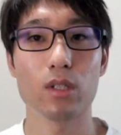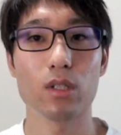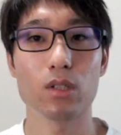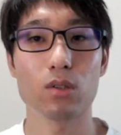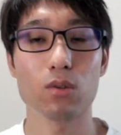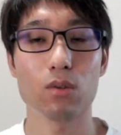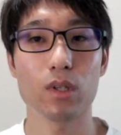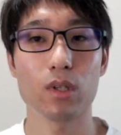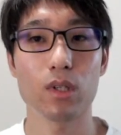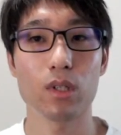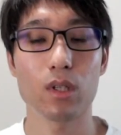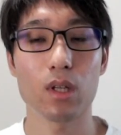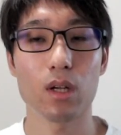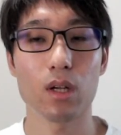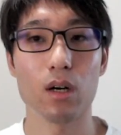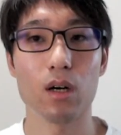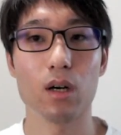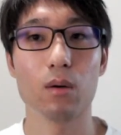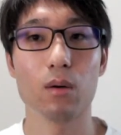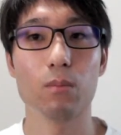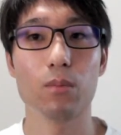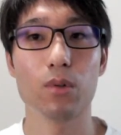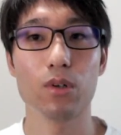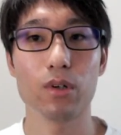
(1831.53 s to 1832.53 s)
Once you have
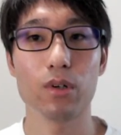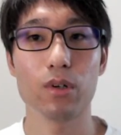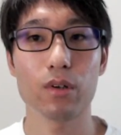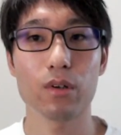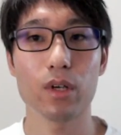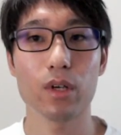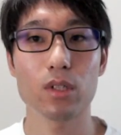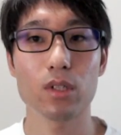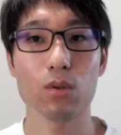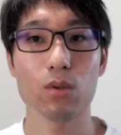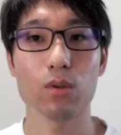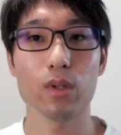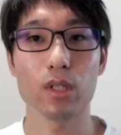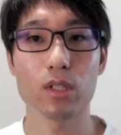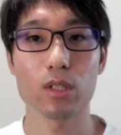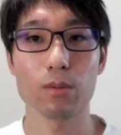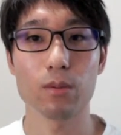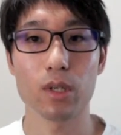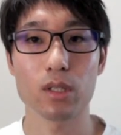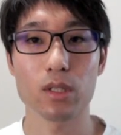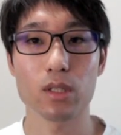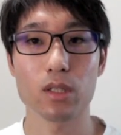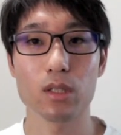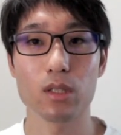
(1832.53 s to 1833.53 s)
implemented test,
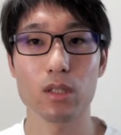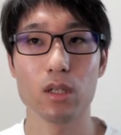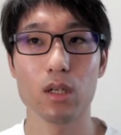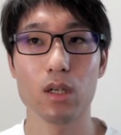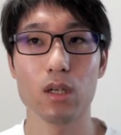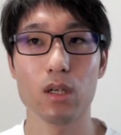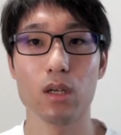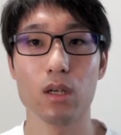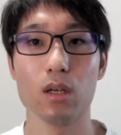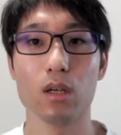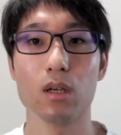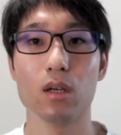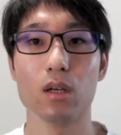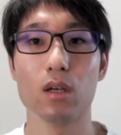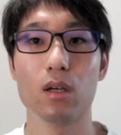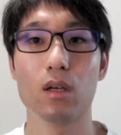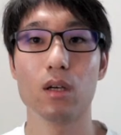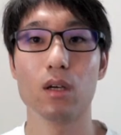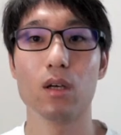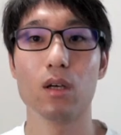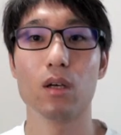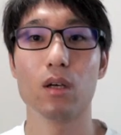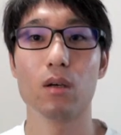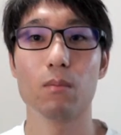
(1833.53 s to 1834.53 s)
you can submit
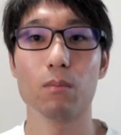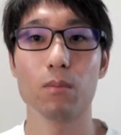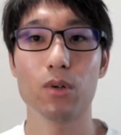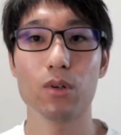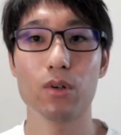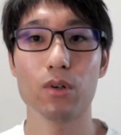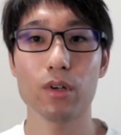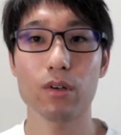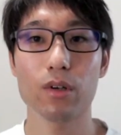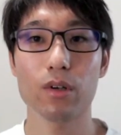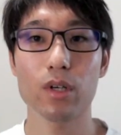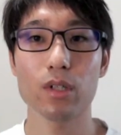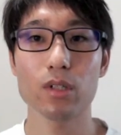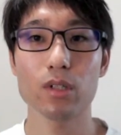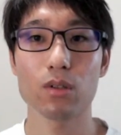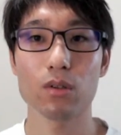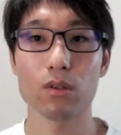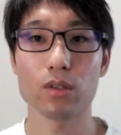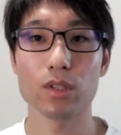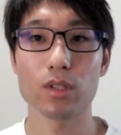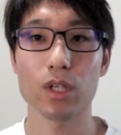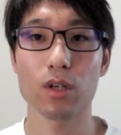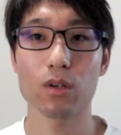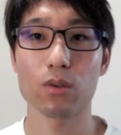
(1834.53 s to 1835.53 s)
a pull request.
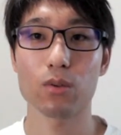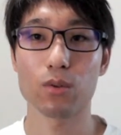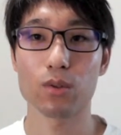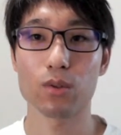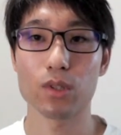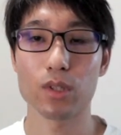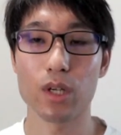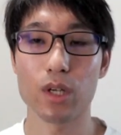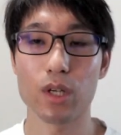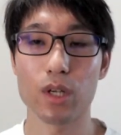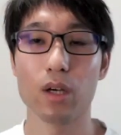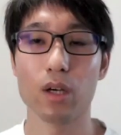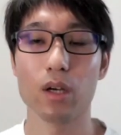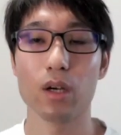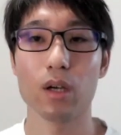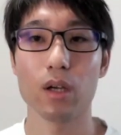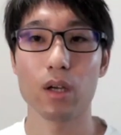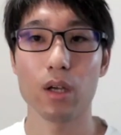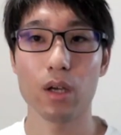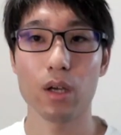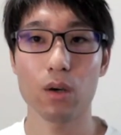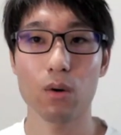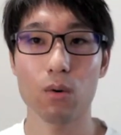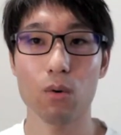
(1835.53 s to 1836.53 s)
As a check for the
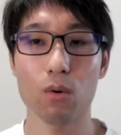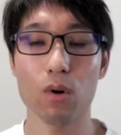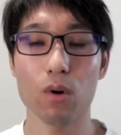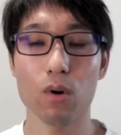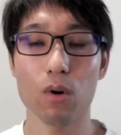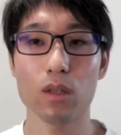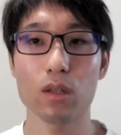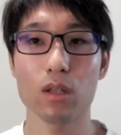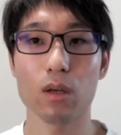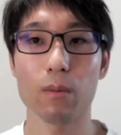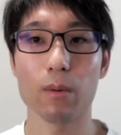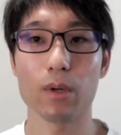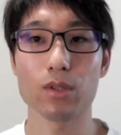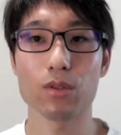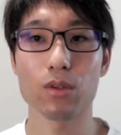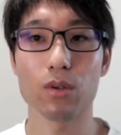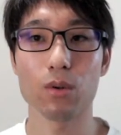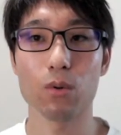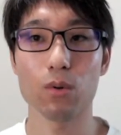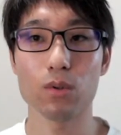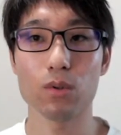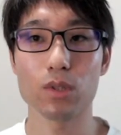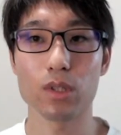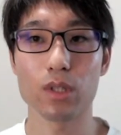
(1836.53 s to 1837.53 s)
pull request,
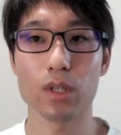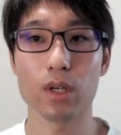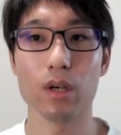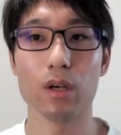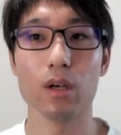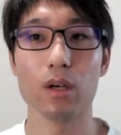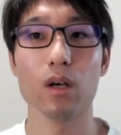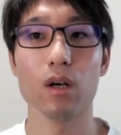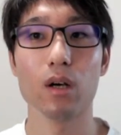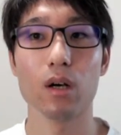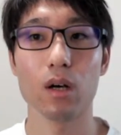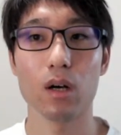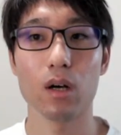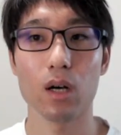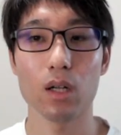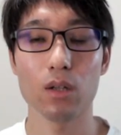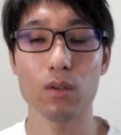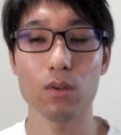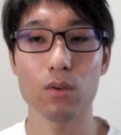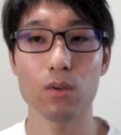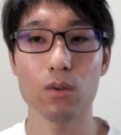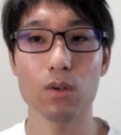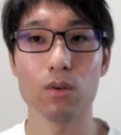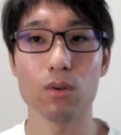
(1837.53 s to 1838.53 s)
we'll run a test for
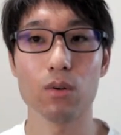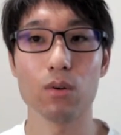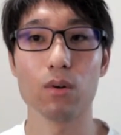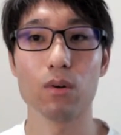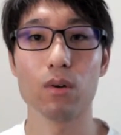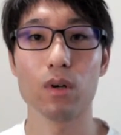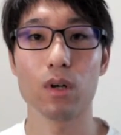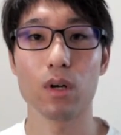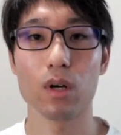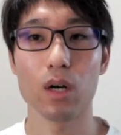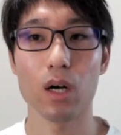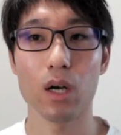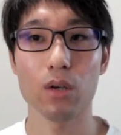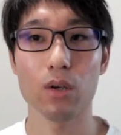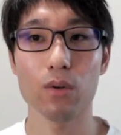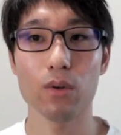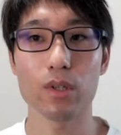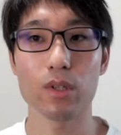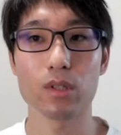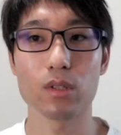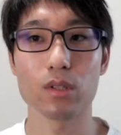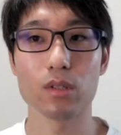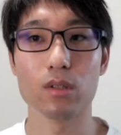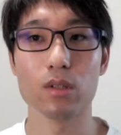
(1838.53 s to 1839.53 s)
each of the Android
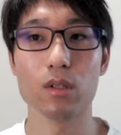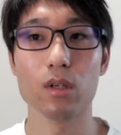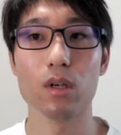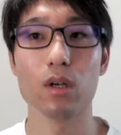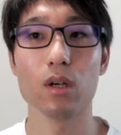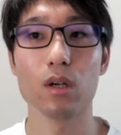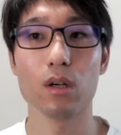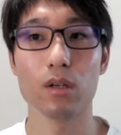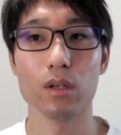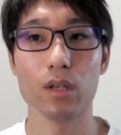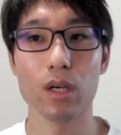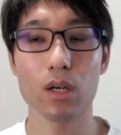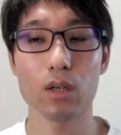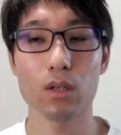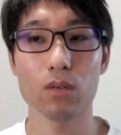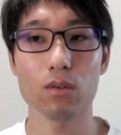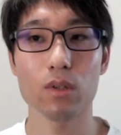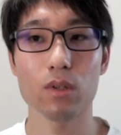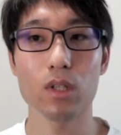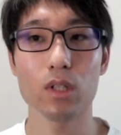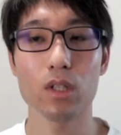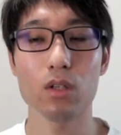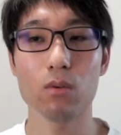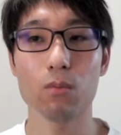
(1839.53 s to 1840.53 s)
iOS React
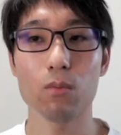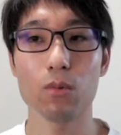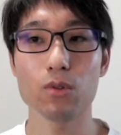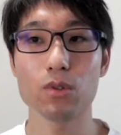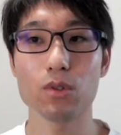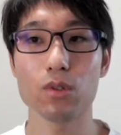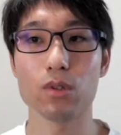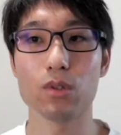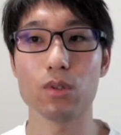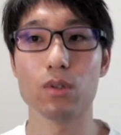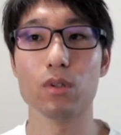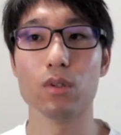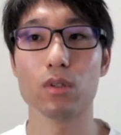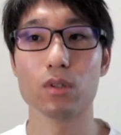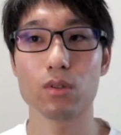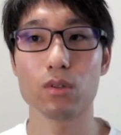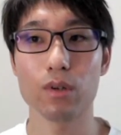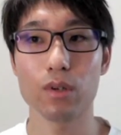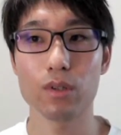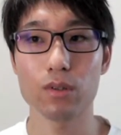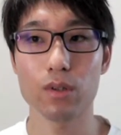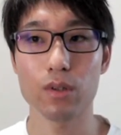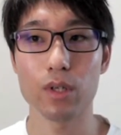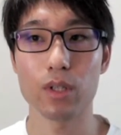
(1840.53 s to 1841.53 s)
Native modules
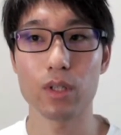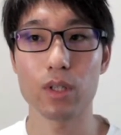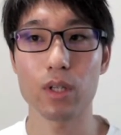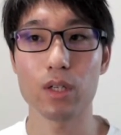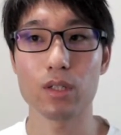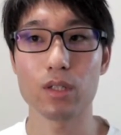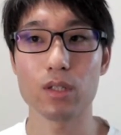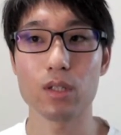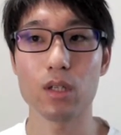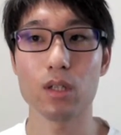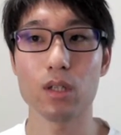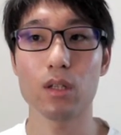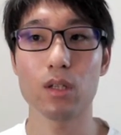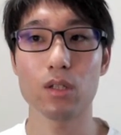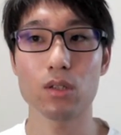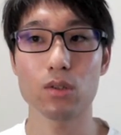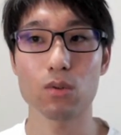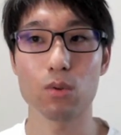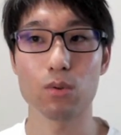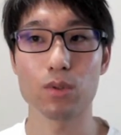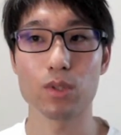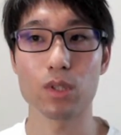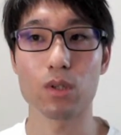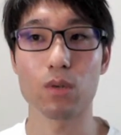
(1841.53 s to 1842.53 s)
depending on where the
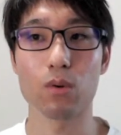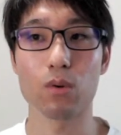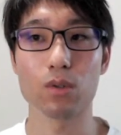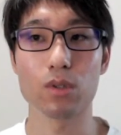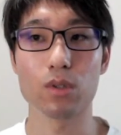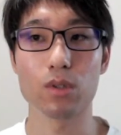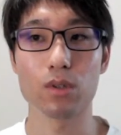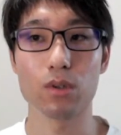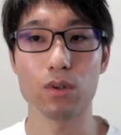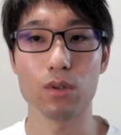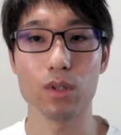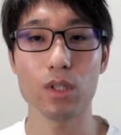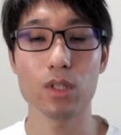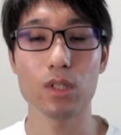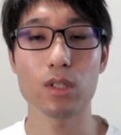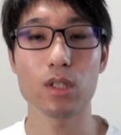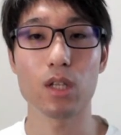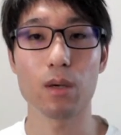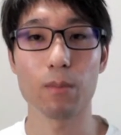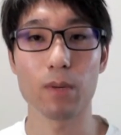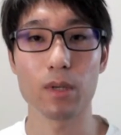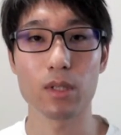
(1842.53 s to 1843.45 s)
changes were made.